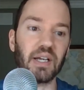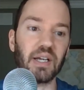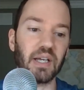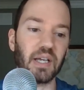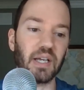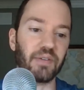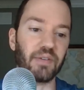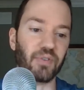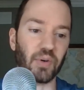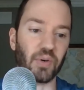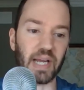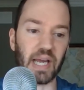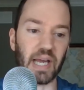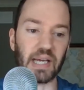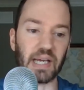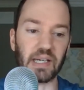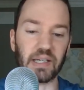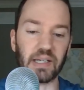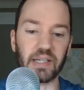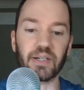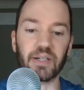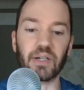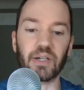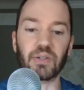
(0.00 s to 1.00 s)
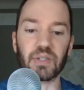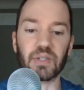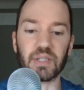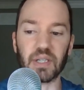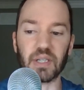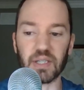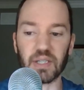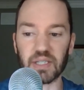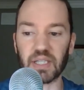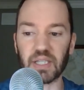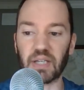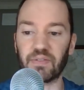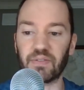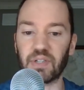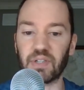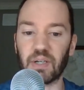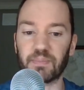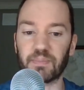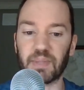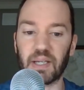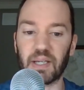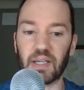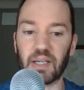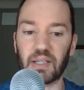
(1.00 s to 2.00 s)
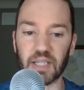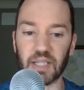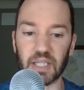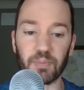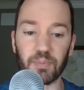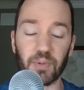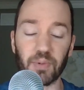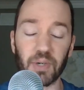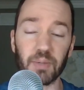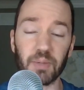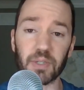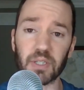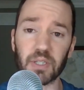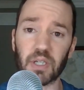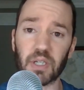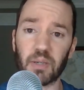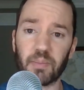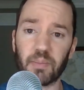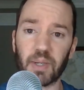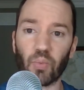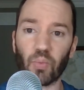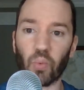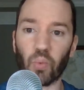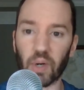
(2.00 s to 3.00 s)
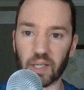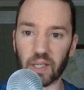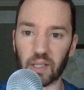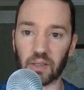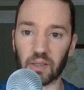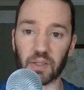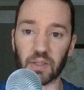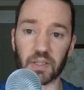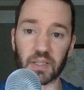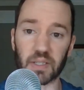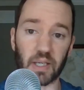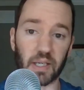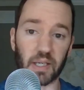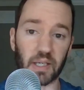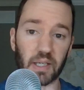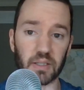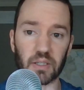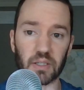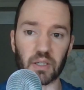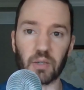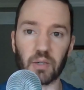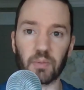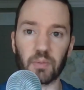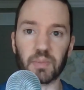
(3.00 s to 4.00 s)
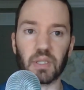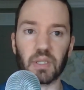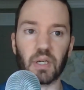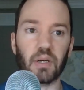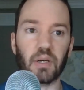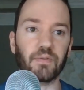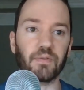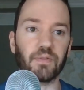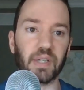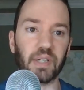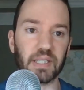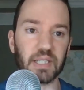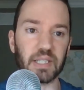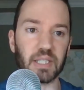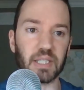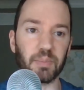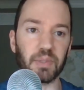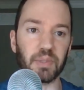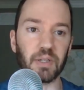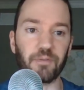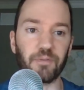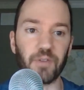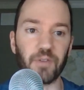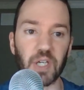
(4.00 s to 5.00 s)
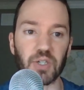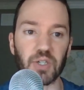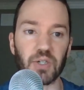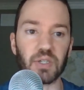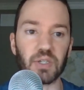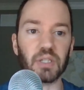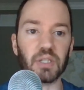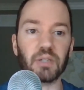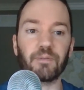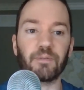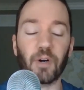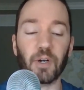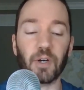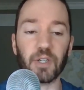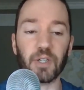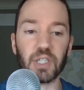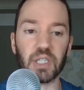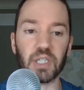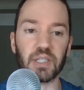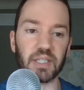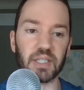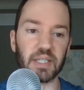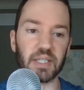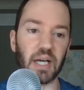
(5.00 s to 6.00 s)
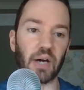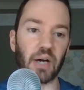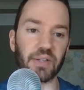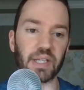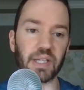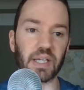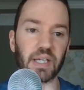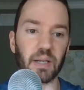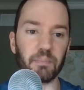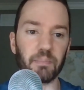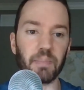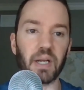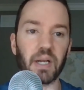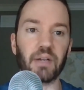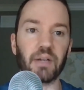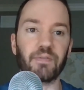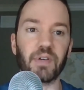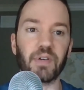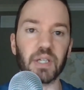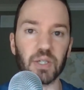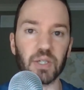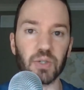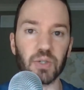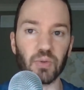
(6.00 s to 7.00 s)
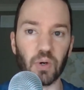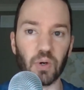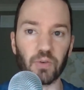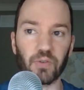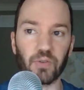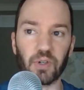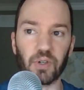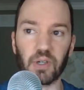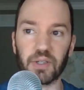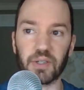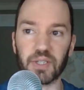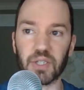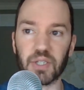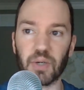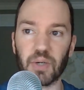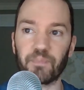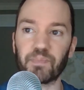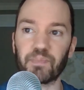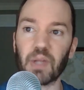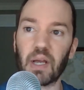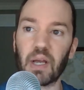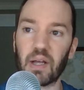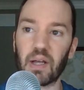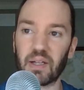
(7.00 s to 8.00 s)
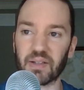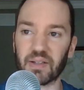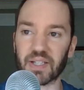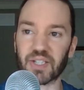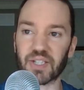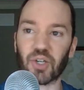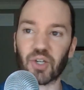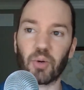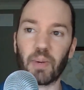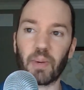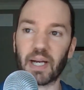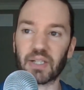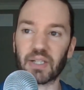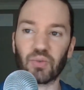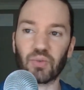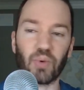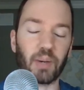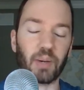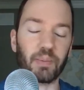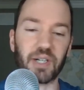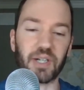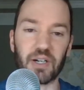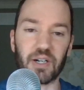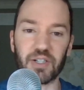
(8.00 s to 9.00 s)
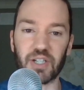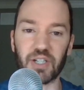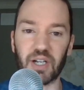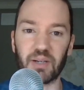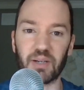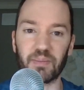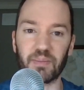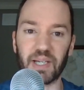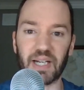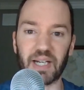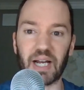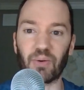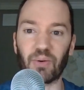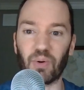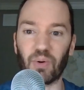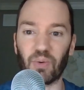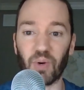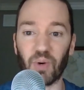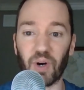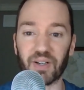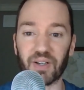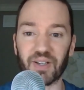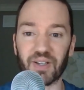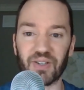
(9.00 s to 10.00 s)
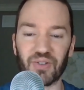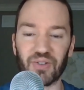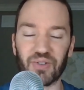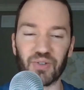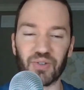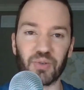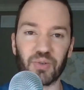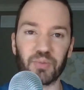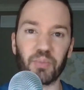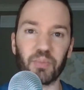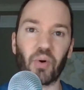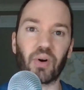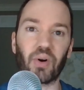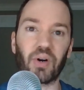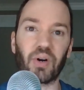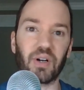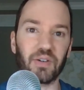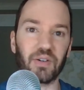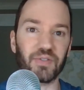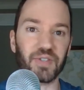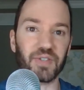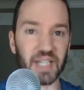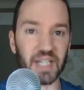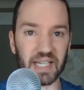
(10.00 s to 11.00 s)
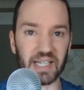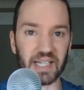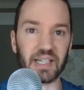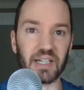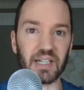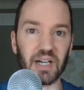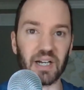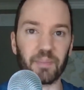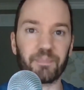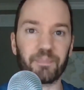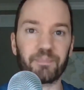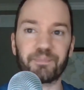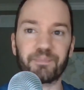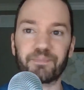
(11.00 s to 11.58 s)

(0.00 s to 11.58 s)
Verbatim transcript: If you want to add any notes, save and update. And that's pretty much going to be what it looks like in terms of like some of the features, the functions, and how they can benefit you overall. So let's go back to WebinarJam and I will walk you through more of setting it up.